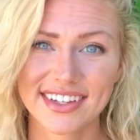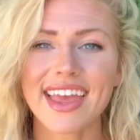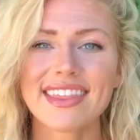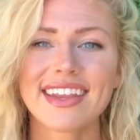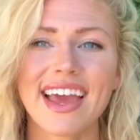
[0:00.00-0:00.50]

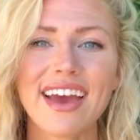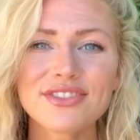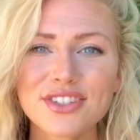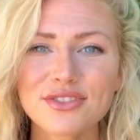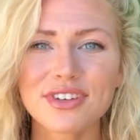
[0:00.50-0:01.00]
And then
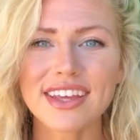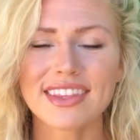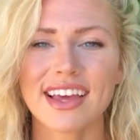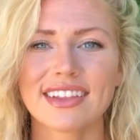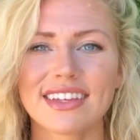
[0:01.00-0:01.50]
after you write
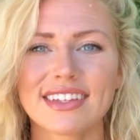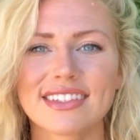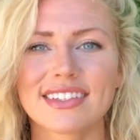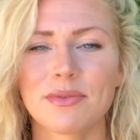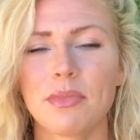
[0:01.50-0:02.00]
that
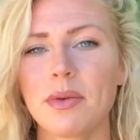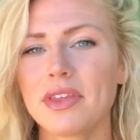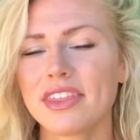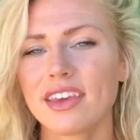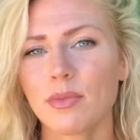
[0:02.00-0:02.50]
list, maybe
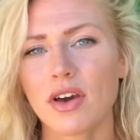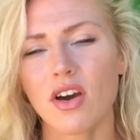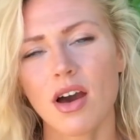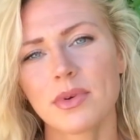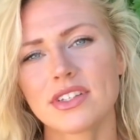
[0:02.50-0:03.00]
think about
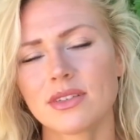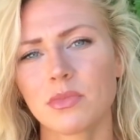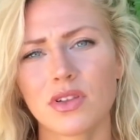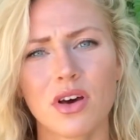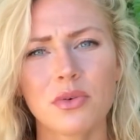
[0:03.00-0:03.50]
commenting
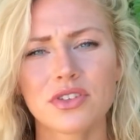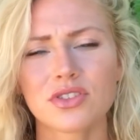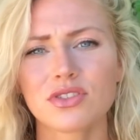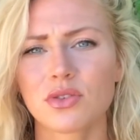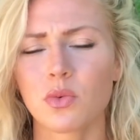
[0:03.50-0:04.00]
below with
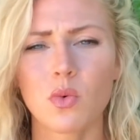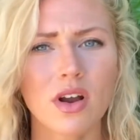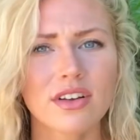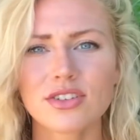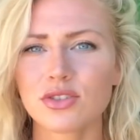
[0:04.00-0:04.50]
just
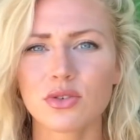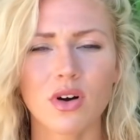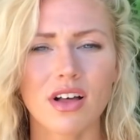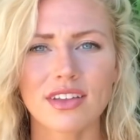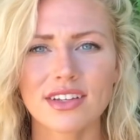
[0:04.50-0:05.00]
one or two
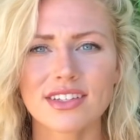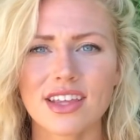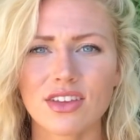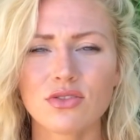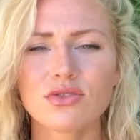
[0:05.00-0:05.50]
qualities
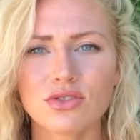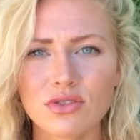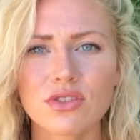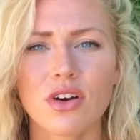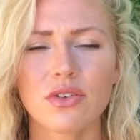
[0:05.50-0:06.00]
that you do
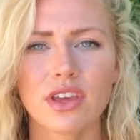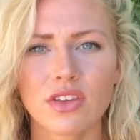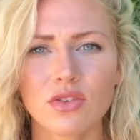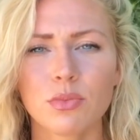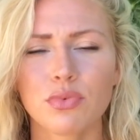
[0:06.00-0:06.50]
know
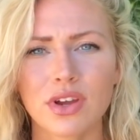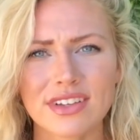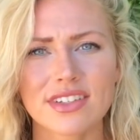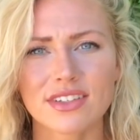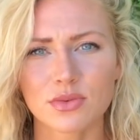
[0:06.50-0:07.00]
that you bring
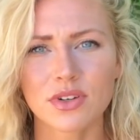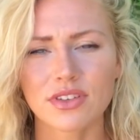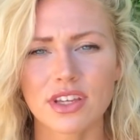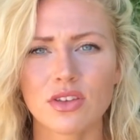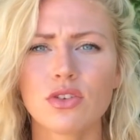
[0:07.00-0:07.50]
to this
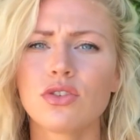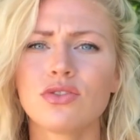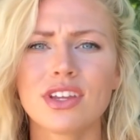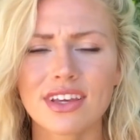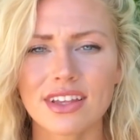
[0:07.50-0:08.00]
world, that you
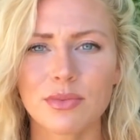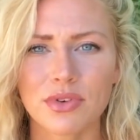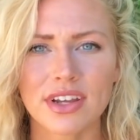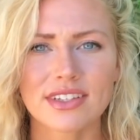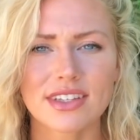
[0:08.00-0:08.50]
uniquely
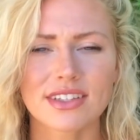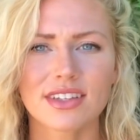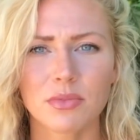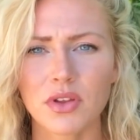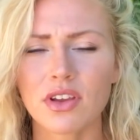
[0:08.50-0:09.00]
bring to this
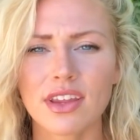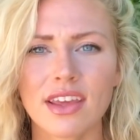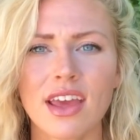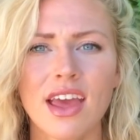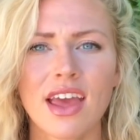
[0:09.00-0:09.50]
community,